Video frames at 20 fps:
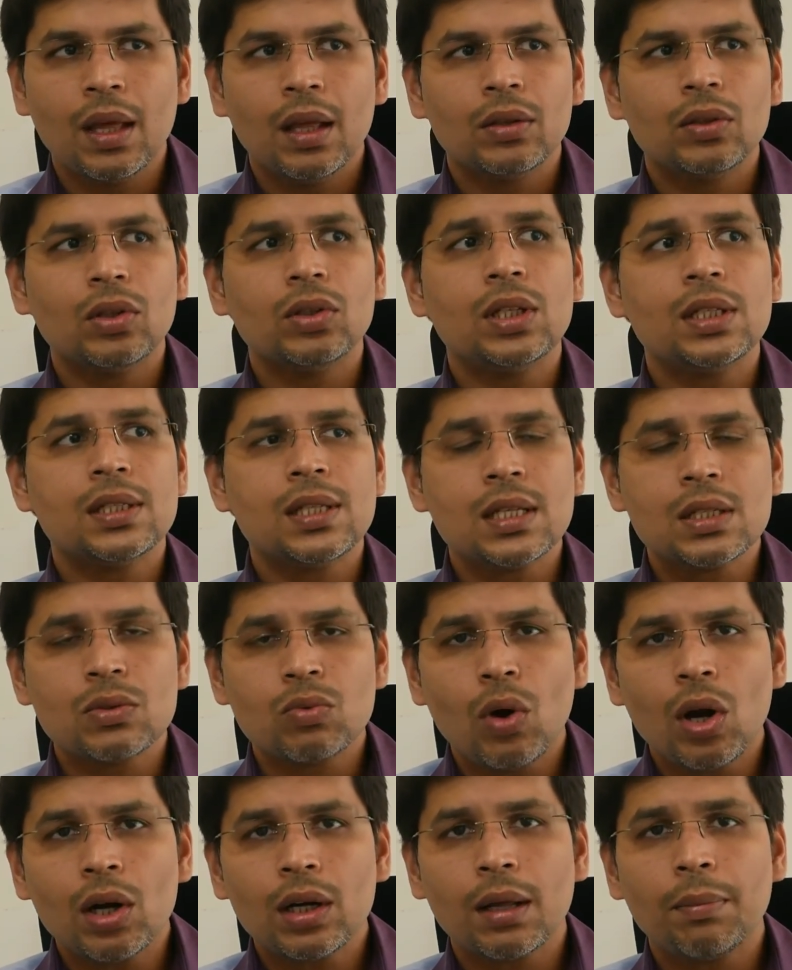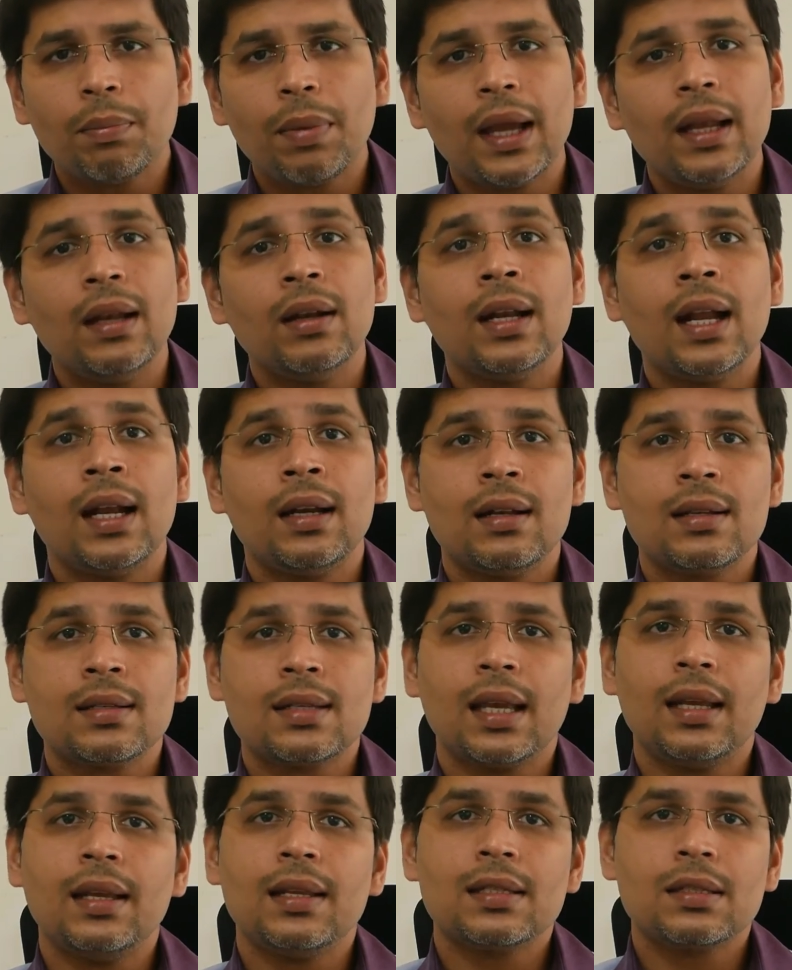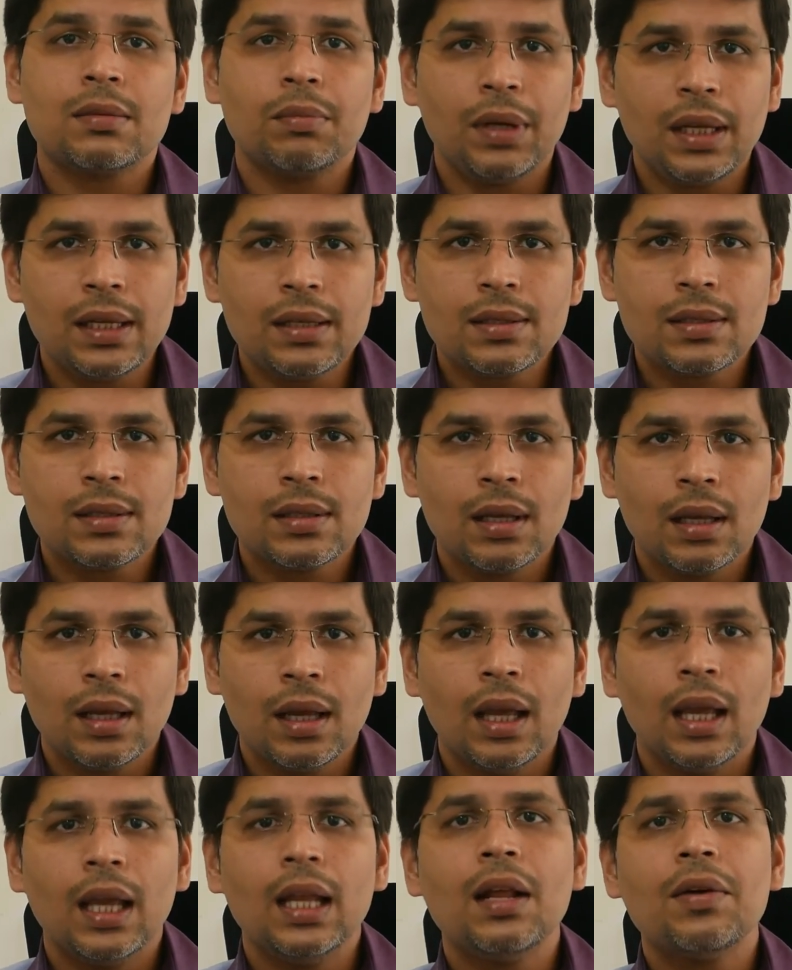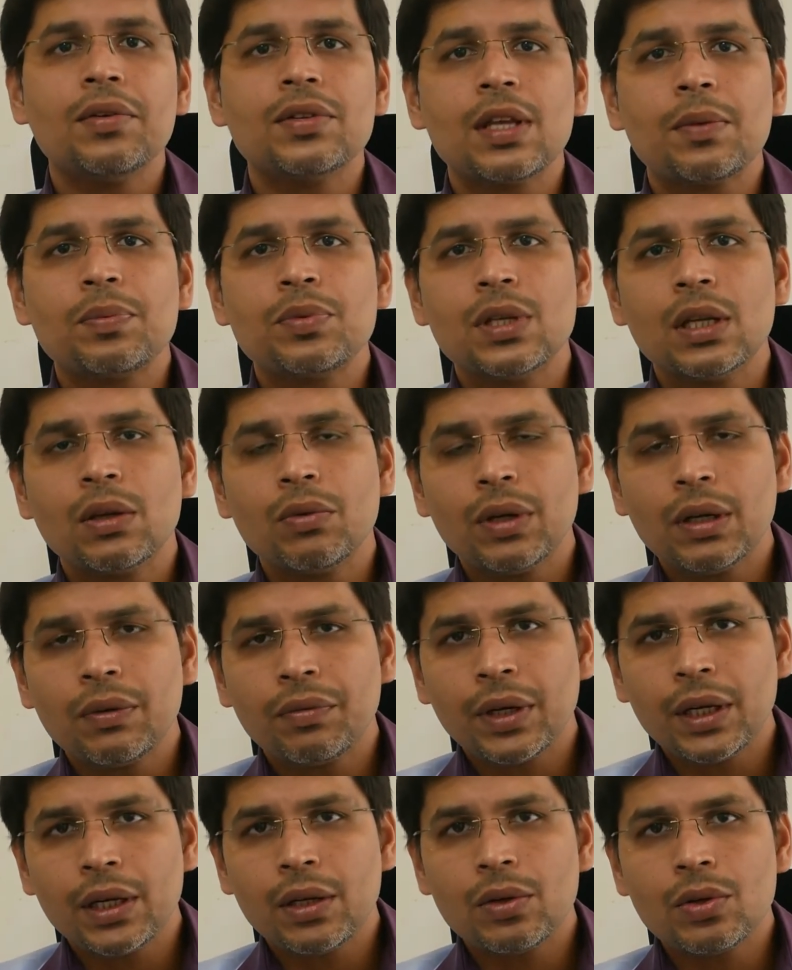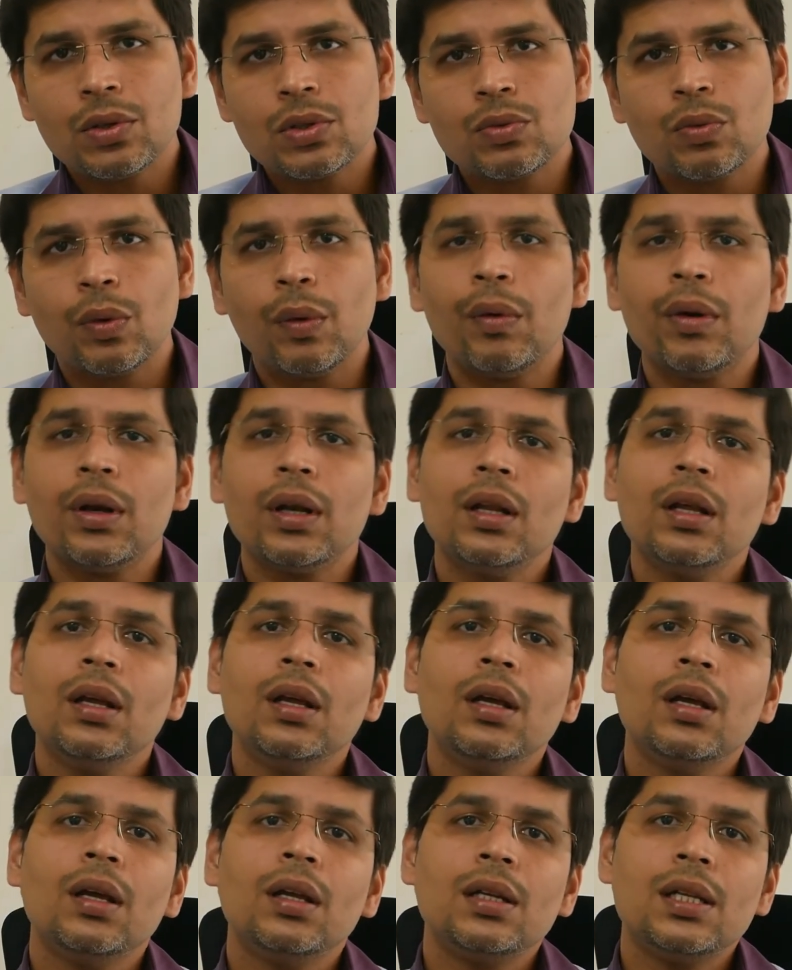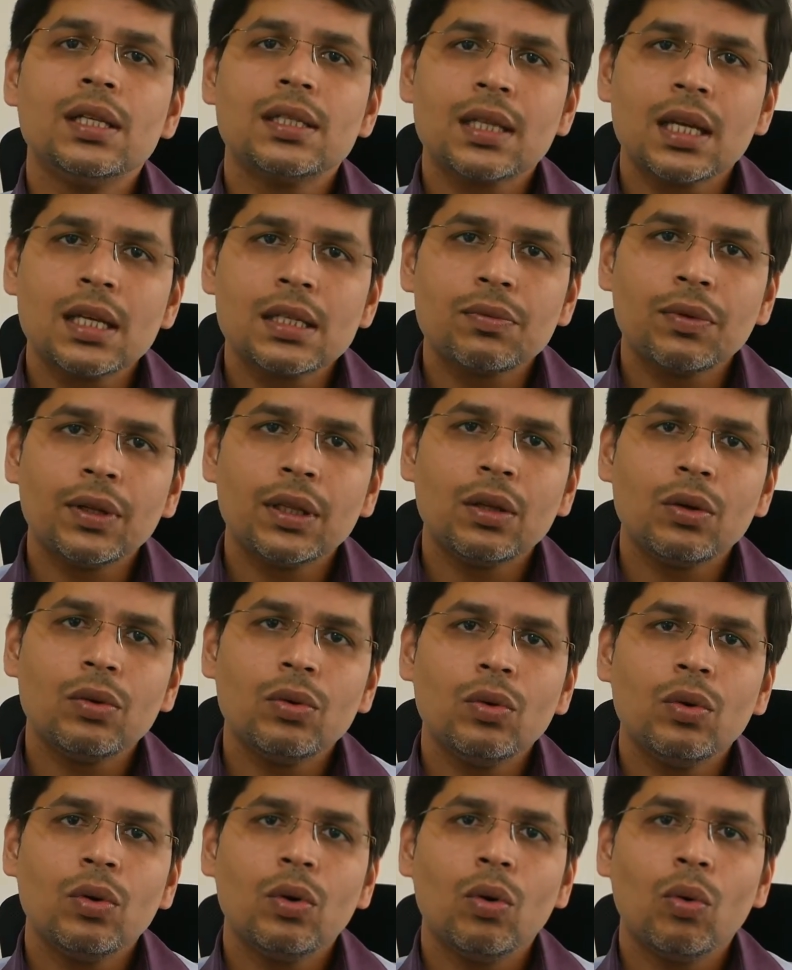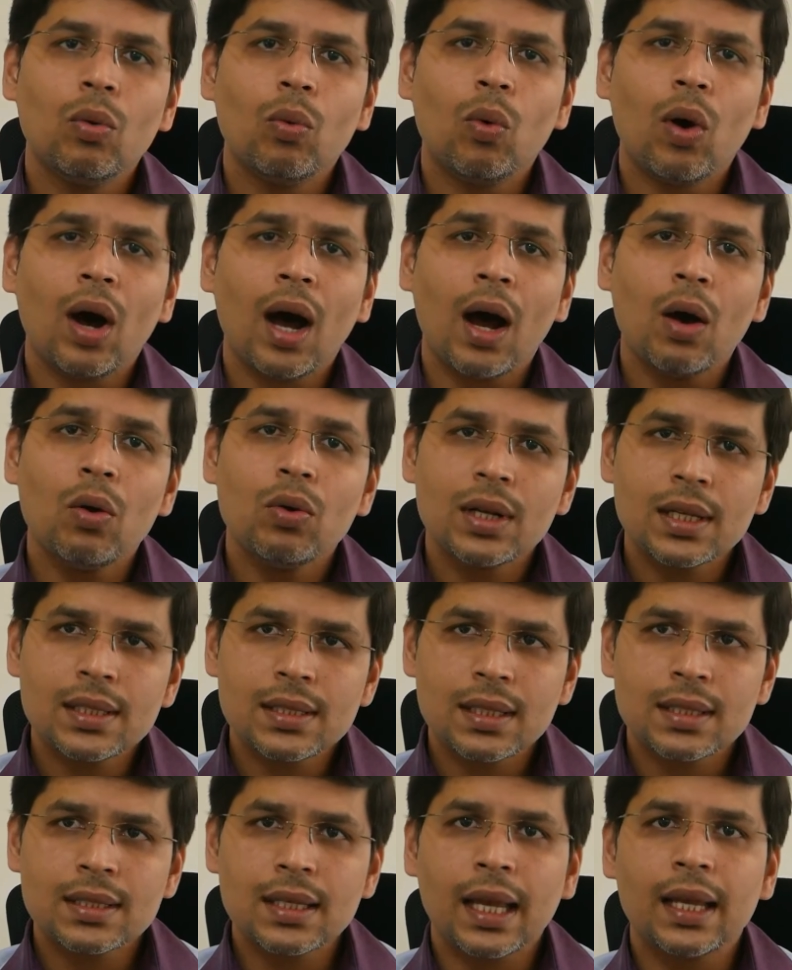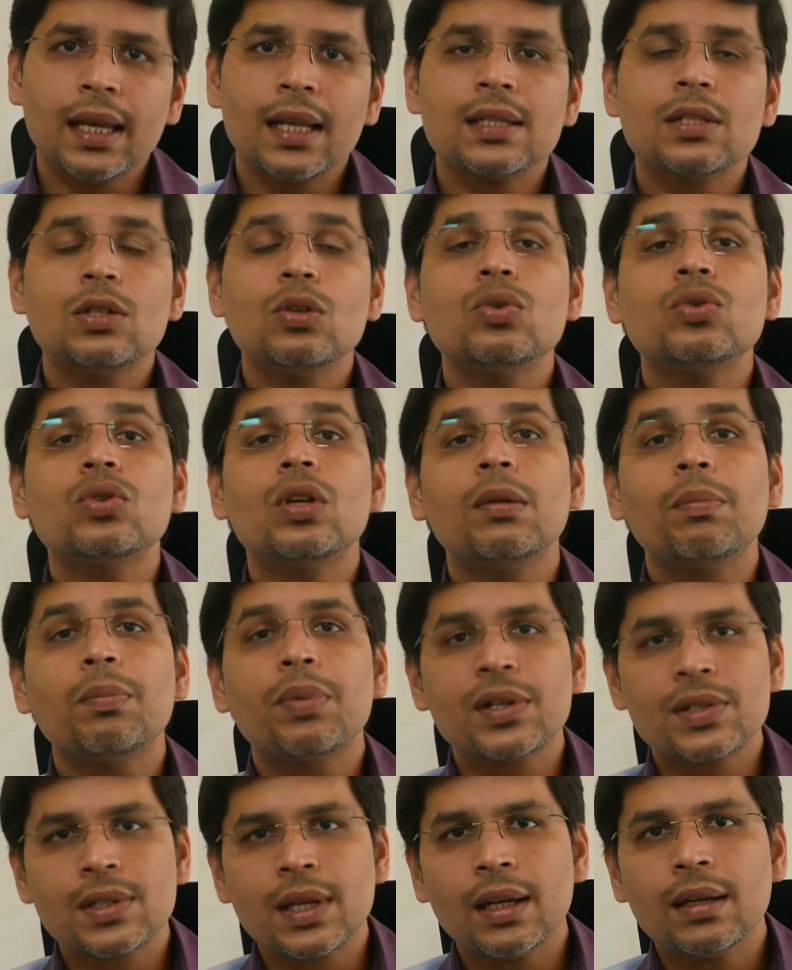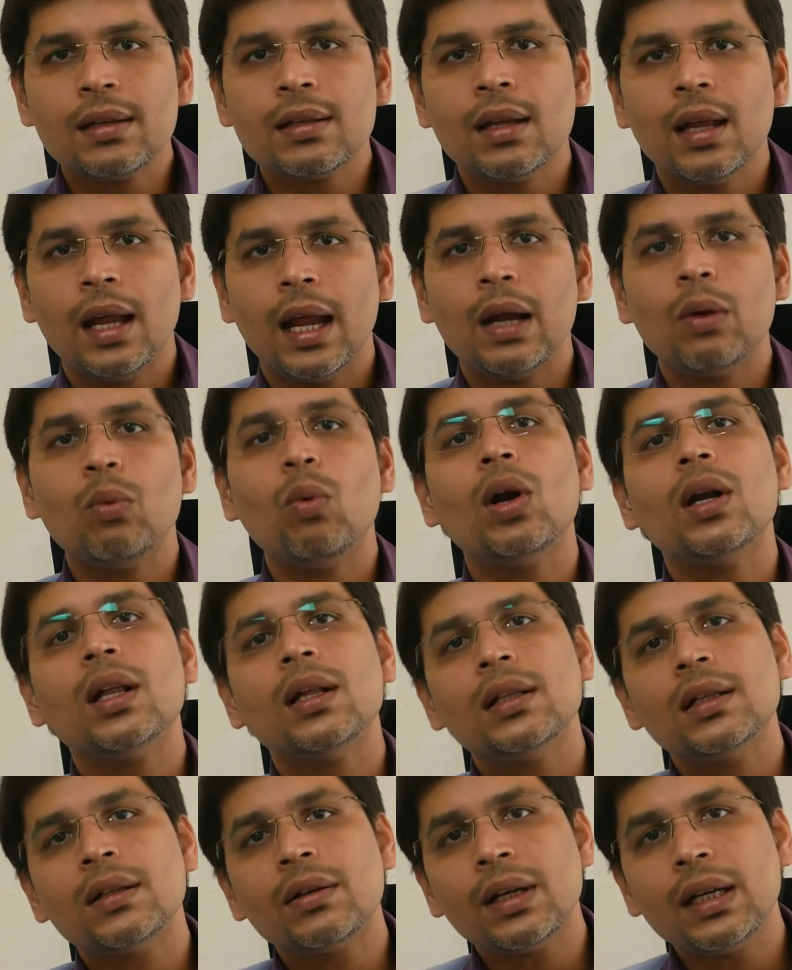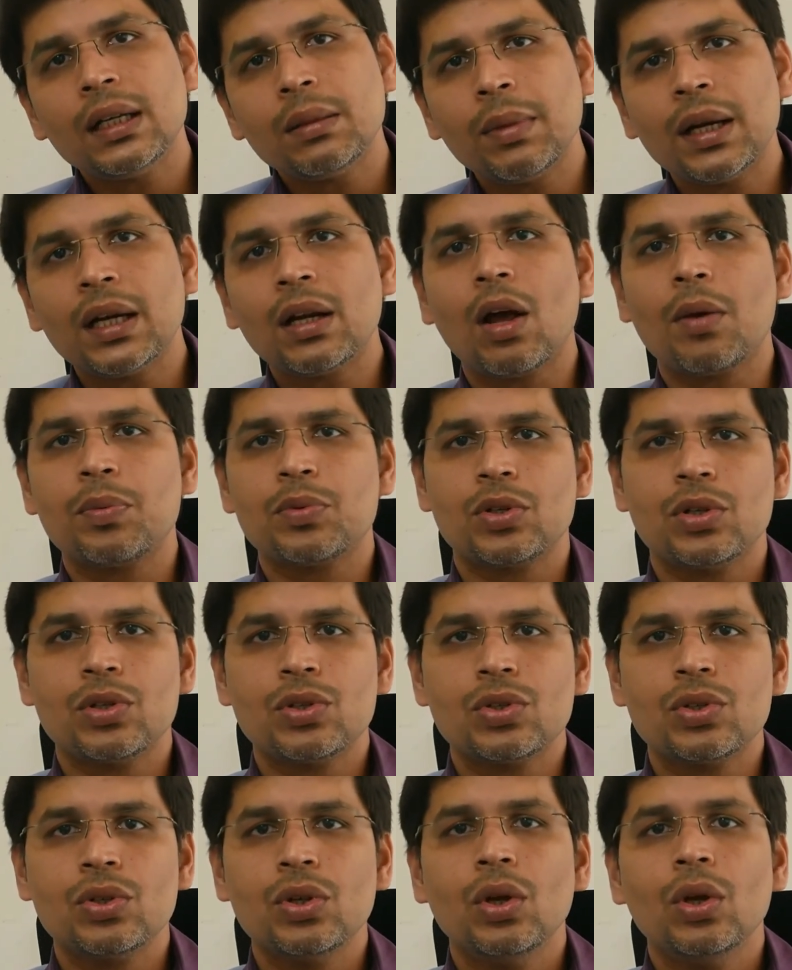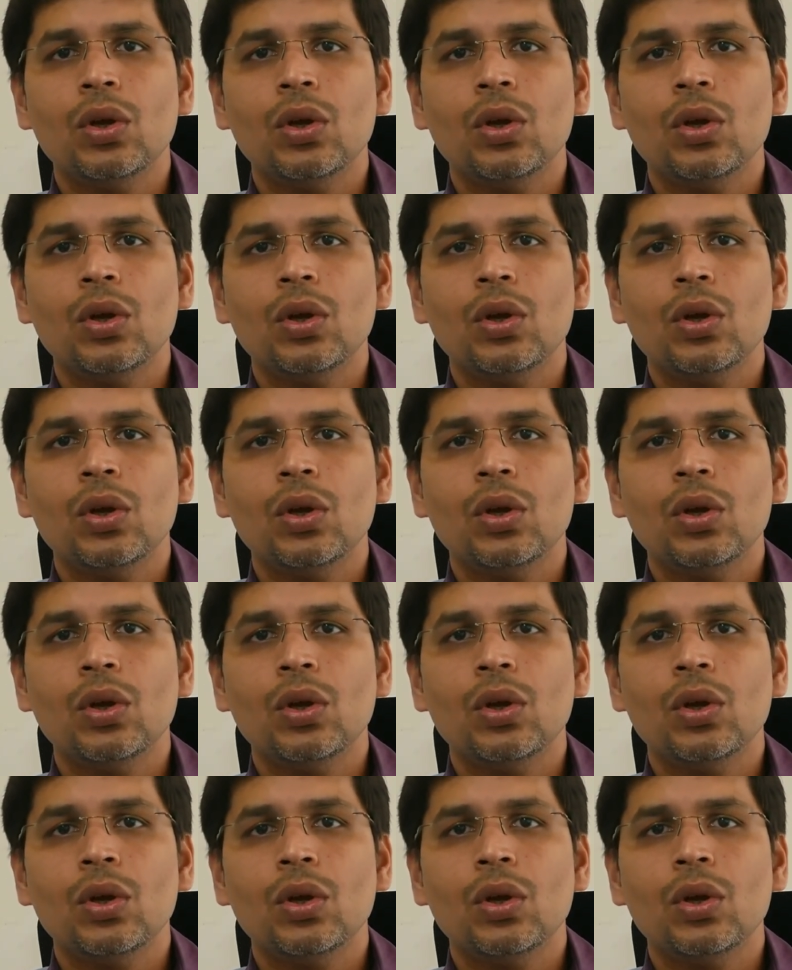So this is what a pilonidal sinus means. In our subsequent videos, we will discuss with you how does the sinus usually present and what are the treatment options